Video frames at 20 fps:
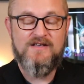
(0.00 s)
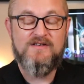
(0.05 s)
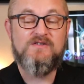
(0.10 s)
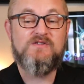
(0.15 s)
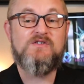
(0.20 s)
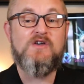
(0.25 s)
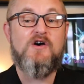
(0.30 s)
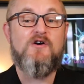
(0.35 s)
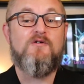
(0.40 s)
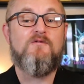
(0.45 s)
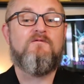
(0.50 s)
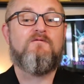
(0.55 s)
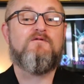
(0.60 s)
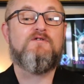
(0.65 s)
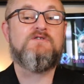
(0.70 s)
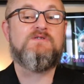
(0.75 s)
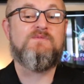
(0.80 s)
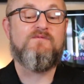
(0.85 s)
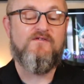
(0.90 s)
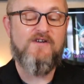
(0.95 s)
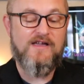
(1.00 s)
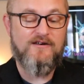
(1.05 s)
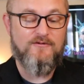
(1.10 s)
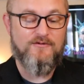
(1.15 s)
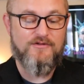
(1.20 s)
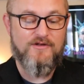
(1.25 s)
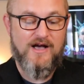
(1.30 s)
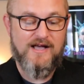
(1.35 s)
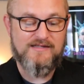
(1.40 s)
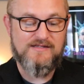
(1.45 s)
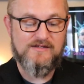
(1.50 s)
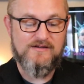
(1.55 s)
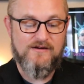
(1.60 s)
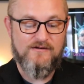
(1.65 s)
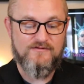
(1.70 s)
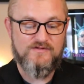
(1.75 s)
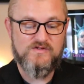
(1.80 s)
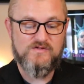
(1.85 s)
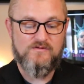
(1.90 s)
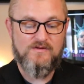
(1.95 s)
So for some final thoughts
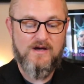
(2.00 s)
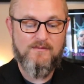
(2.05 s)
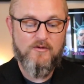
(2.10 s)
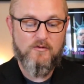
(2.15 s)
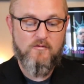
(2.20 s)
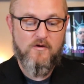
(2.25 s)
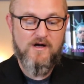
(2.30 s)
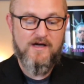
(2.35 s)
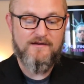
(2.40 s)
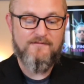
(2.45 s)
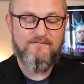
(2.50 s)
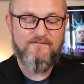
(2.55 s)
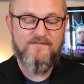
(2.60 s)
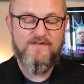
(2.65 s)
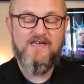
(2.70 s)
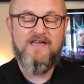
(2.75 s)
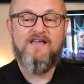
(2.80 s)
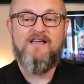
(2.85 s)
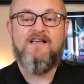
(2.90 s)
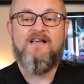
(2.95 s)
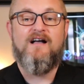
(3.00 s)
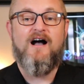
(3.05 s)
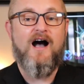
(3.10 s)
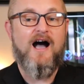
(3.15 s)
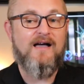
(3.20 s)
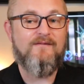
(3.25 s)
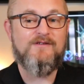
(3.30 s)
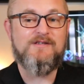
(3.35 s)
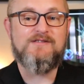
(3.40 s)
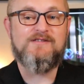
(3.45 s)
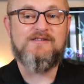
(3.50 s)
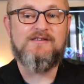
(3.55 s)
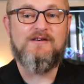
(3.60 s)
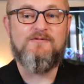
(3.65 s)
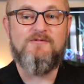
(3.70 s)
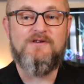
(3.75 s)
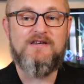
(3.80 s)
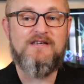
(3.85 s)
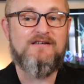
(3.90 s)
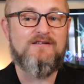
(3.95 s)
here. So number one, obviously
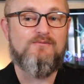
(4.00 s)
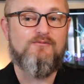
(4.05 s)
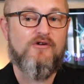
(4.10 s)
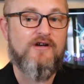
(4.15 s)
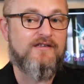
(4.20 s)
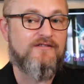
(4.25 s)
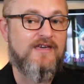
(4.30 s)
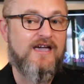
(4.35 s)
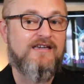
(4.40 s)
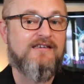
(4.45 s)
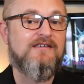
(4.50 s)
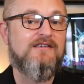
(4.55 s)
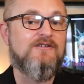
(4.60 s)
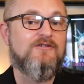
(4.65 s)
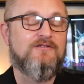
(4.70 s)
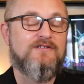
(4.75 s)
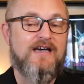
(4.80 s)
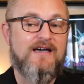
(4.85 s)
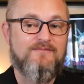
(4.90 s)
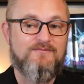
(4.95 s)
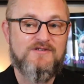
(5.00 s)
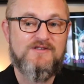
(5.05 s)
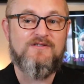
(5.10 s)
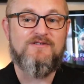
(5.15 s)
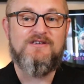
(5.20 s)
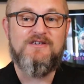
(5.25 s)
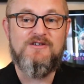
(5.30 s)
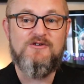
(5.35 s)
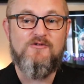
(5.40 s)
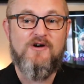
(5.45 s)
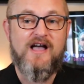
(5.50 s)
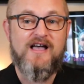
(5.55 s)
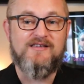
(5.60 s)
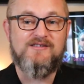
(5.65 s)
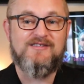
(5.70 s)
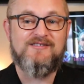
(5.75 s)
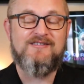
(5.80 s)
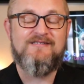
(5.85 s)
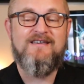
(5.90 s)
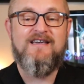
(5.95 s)
we need to bring that Yield app to the
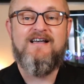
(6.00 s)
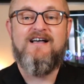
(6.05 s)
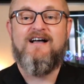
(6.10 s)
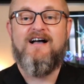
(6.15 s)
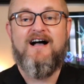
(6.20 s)
US.